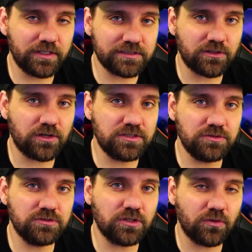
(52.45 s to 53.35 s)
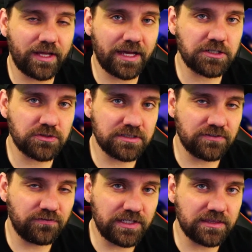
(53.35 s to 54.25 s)
As long as you don't actually
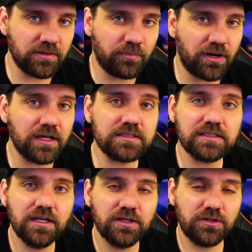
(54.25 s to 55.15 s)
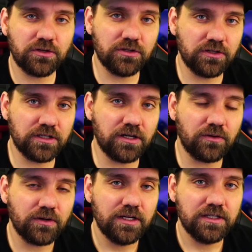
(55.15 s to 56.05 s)
defeat the boss, you're good to go.